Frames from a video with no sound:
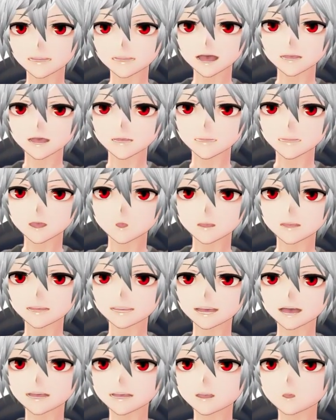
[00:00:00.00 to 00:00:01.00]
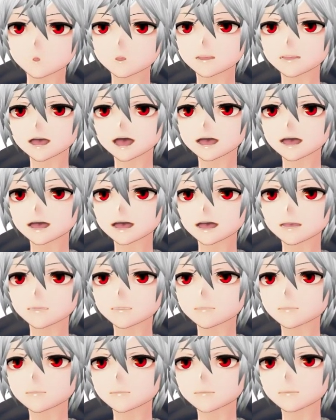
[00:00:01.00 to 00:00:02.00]
And I'm excited to
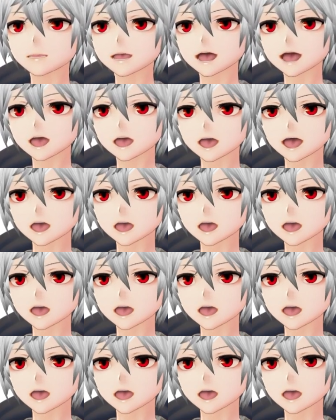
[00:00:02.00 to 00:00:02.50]
I'm